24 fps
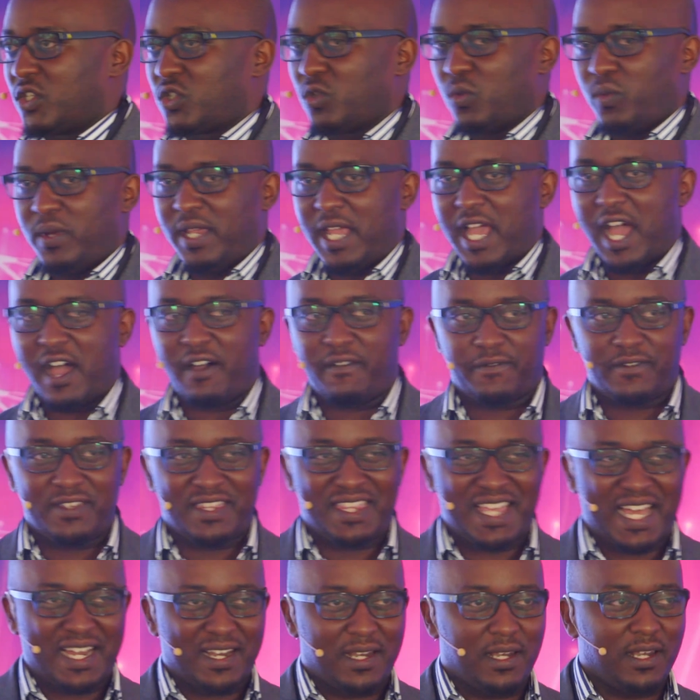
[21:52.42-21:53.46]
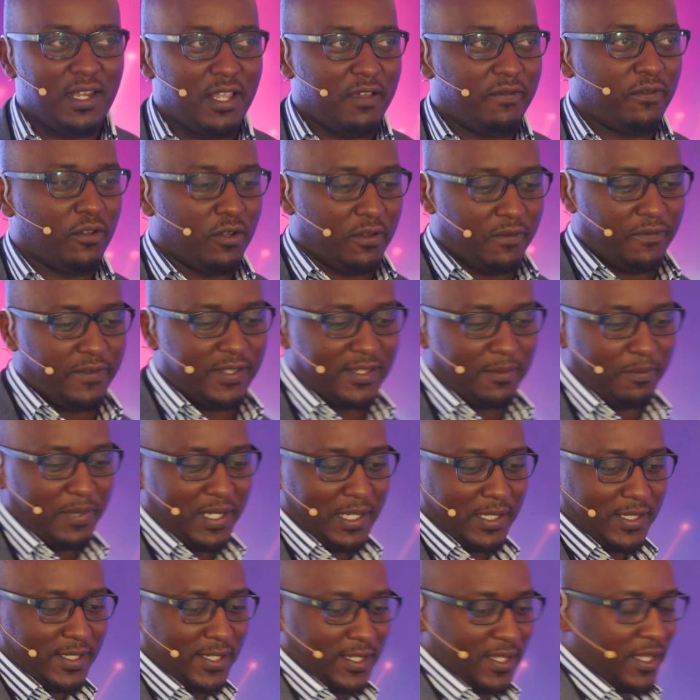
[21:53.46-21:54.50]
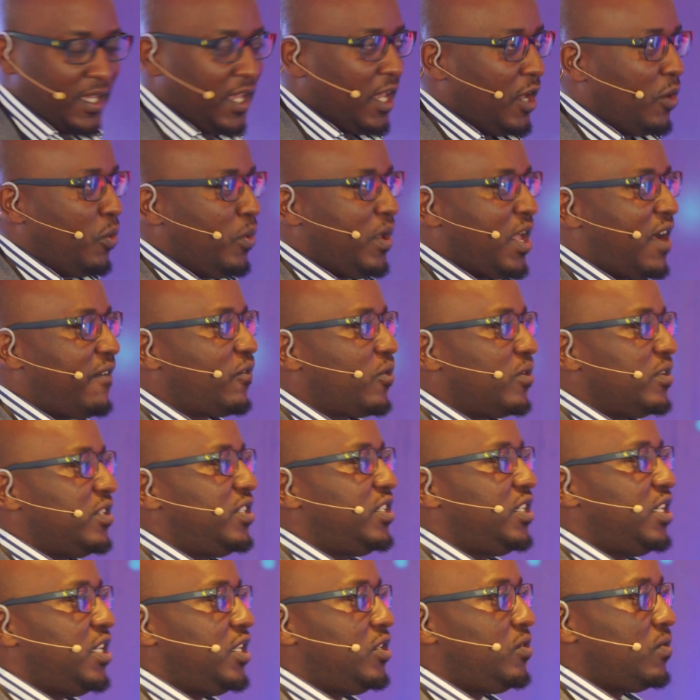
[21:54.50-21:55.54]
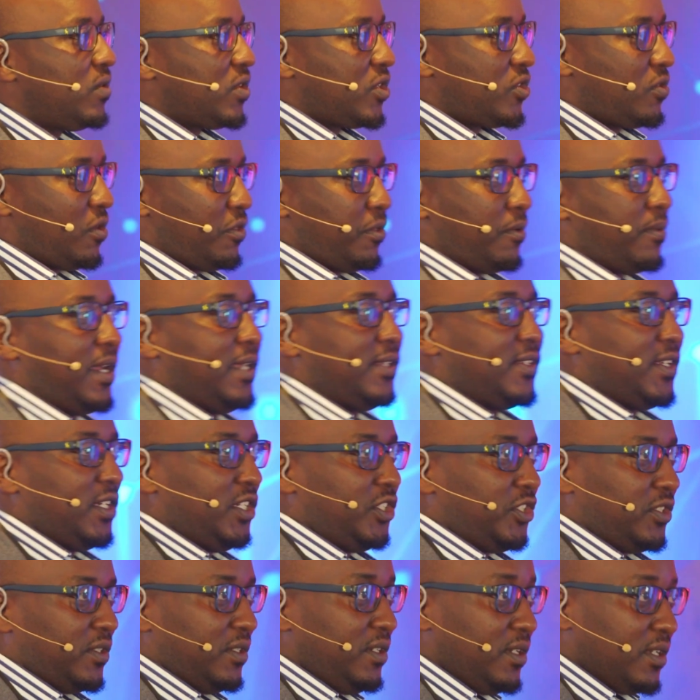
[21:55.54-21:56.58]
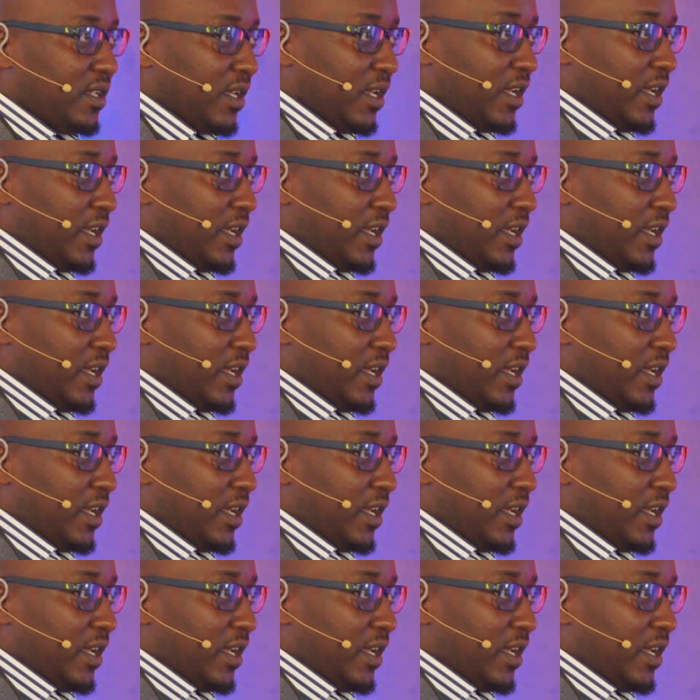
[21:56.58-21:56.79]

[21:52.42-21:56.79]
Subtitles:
So we have that level of visibility. We have continuous authorization.